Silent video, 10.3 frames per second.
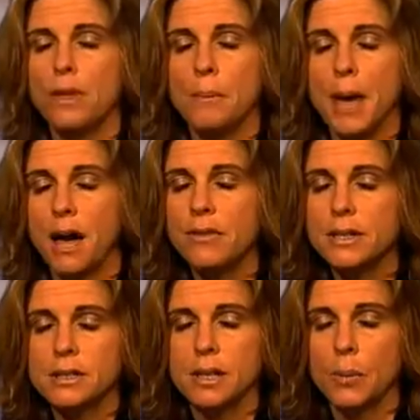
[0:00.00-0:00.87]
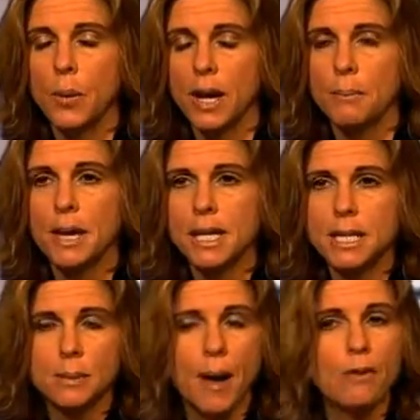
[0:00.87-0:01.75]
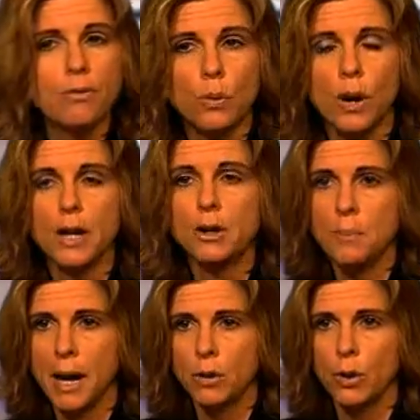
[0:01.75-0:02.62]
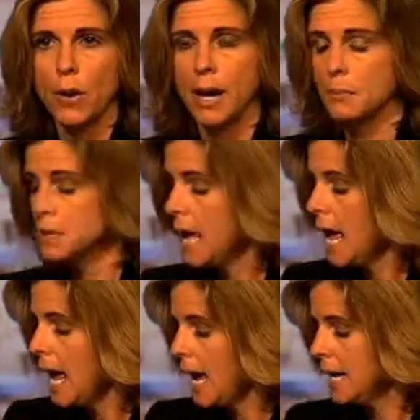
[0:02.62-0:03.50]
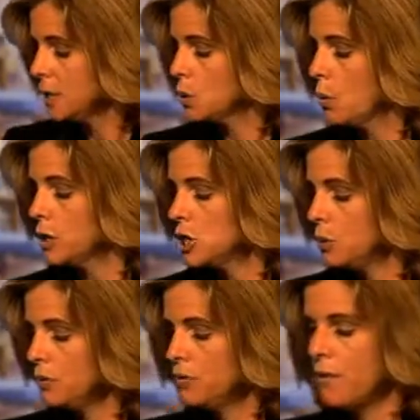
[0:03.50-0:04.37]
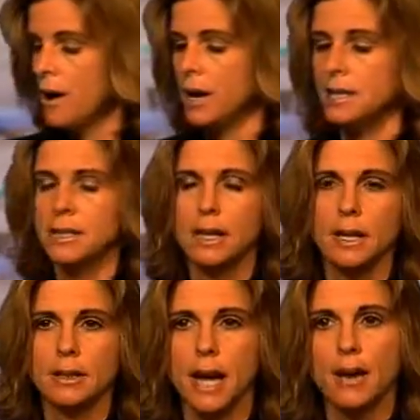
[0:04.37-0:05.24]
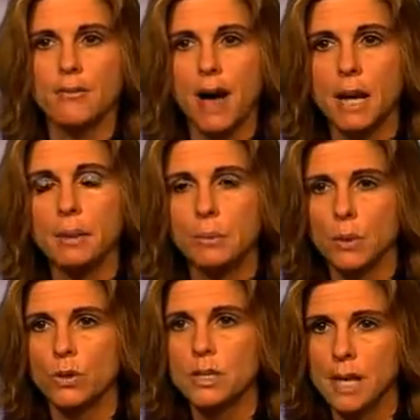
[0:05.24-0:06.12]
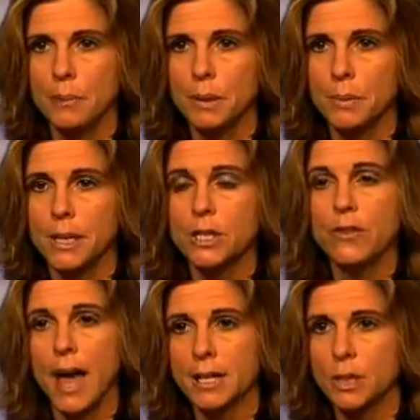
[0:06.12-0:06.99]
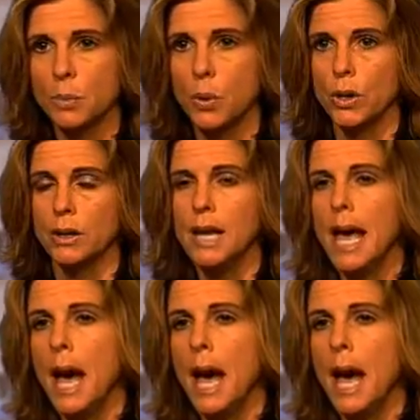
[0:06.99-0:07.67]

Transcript: the amount that's recommended is about 400 micrograms, and and it's what you would find in like a vitamin mineral supplement. So that's important.